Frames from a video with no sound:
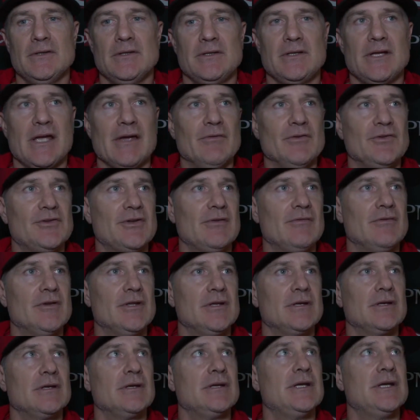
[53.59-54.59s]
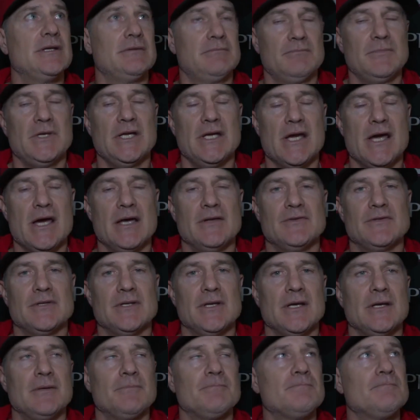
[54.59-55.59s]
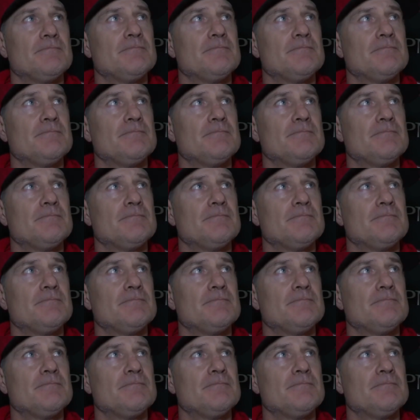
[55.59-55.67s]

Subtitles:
gave us everything he had tonight.